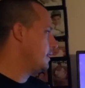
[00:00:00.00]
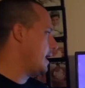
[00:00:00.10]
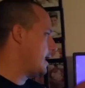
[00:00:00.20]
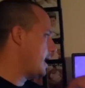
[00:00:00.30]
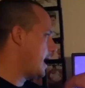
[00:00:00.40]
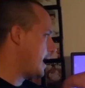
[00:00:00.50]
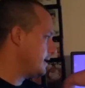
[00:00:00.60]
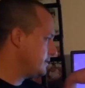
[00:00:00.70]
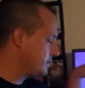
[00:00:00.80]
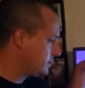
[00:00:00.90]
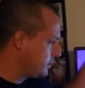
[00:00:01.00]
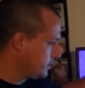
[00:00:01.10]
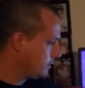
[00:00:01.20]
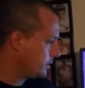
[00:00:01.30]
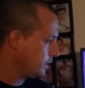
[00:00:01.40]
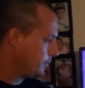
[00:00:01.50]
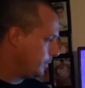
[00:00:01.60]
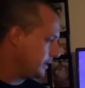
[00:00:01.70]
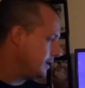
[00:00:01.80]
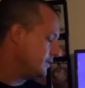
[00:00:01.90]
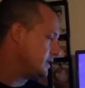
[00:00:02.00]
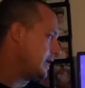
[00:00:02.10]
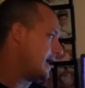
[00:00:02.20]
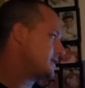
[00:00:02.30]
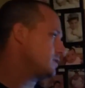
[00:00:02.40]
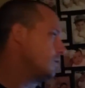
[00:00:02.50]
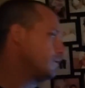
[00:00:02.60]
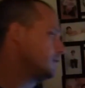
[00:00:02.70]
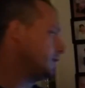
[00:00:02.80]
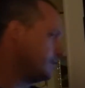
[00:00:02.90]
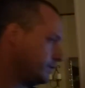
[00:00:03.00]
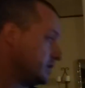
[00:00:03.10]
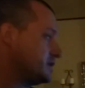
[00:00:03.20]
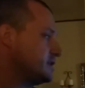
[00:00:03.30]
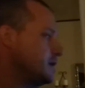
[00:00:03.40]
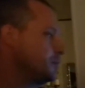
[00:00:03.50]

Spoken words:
that has been given to NASA since its